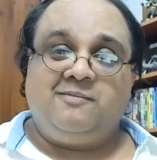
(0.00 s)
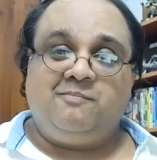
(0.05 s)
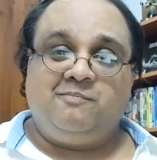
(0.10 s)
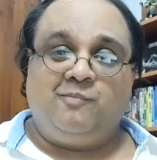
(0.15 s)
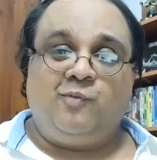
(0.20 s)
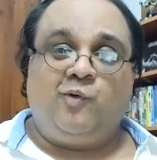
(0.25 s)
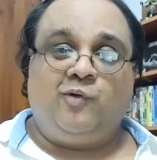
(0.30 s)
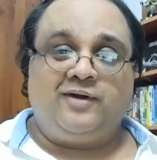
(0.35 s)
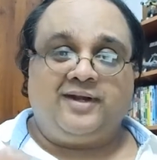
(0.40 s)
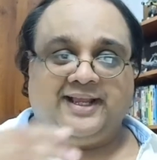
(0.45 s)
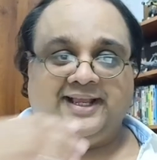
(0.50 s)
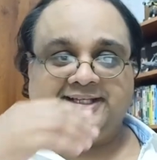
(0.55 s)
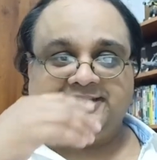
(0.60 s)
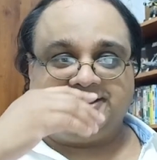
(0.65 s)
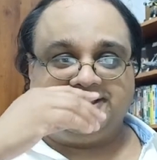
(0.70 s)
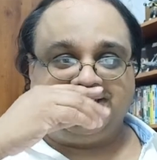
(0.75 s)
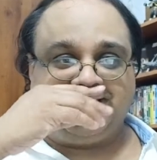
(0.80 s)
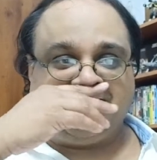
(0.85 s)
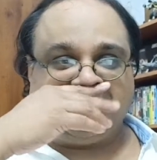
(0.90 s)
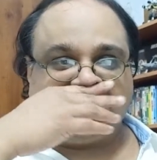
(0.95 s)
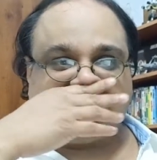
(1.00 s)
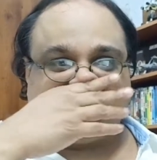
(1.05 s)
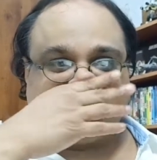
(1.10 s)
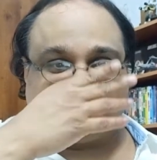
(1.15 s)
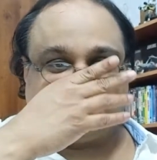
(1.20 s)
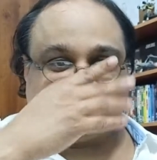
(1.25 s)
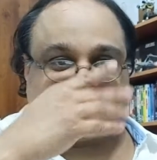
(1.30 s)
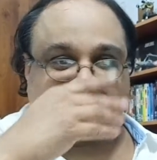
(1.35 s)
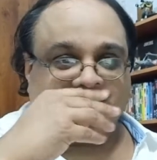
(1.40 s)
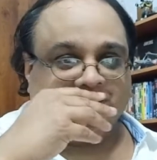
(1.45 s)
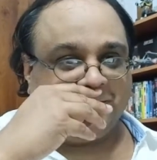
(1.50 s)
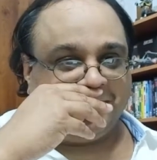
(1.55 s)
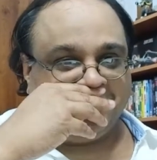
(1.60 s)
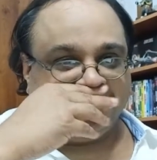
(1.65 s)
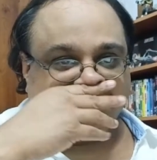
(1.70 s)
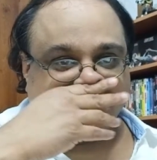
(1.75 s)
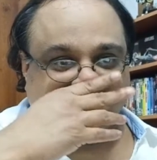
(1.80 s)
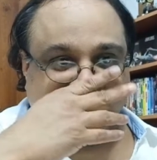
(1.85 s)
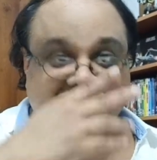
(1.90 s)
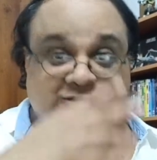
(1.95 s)
more Asian characters. So, but
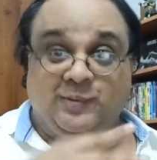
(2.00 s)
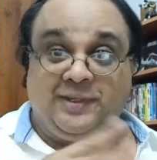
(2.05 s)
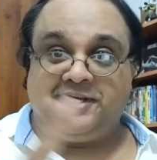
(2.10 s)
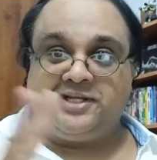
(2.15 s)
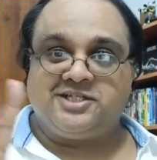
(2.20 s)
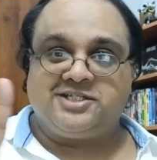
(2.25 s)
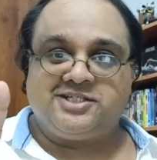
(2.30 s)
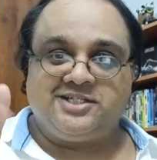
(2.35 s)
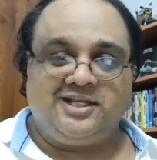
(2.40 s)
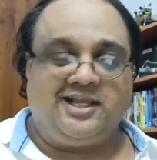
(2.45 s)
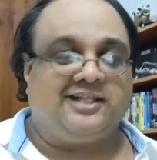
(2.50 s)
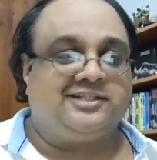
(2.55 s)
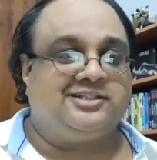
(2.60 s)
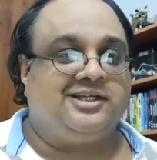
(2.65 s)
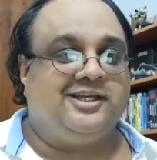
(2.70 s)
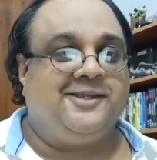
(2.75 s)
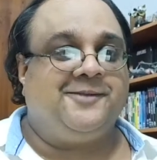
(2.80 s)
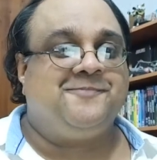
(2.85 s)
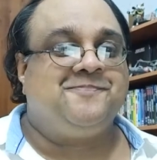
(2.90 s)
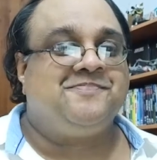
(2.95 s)
Swedish actually.